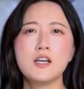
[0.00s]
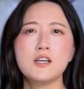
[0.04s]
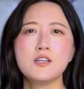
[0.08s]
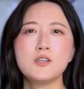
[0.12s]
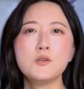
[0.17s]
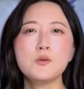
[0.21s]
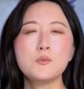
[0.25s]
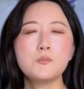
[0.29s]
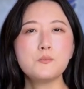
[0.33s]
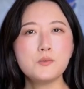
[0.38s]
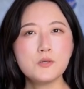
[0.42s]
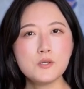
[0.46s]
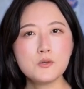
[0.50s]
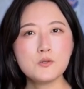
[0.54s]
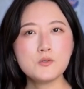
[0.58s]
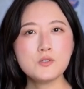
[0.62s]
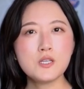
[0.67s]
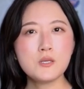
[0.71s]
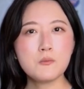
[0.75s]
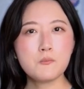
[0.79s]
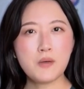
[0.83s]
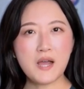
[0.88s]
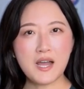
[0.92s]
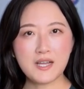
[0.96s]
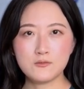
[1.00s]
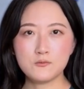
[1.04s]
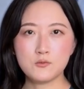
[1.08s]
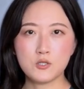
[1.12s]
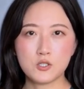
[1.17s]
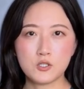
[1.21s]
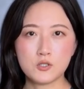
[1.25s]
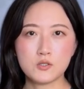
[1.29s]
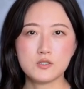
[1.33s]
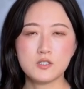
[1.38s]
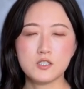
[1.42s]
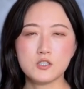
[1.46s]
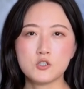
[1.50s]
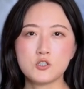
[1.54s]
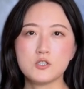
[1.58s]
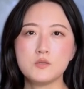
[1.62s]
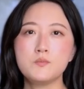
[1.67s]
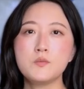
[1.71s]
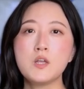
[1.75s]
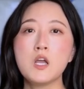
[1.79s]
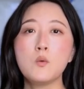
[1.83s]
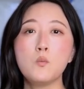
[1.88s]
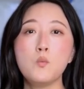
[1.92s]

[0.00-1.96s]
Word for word: You're building pattern recognition